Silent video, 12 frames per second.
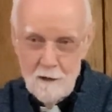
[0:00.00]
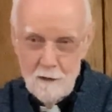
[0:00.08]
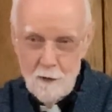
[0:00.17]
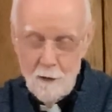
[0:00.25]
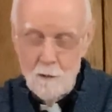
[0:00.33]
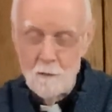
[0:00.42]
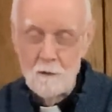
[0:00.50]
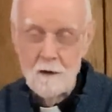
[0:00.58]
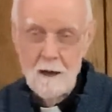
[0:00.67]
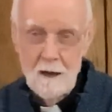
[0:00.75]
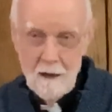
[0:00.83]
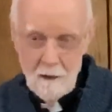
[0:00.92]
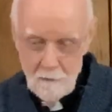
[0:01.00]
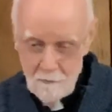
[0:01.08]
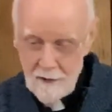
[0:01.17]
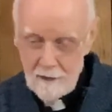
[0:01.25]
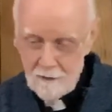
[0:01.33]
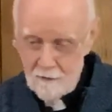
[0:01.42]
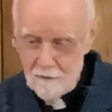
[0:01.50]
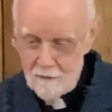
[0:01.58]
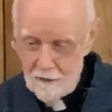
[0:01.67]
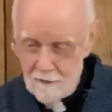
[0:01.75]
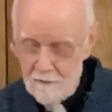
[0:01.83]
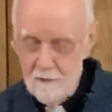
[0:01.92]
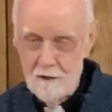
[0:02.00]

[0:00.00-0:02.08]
Gold. Frankincense,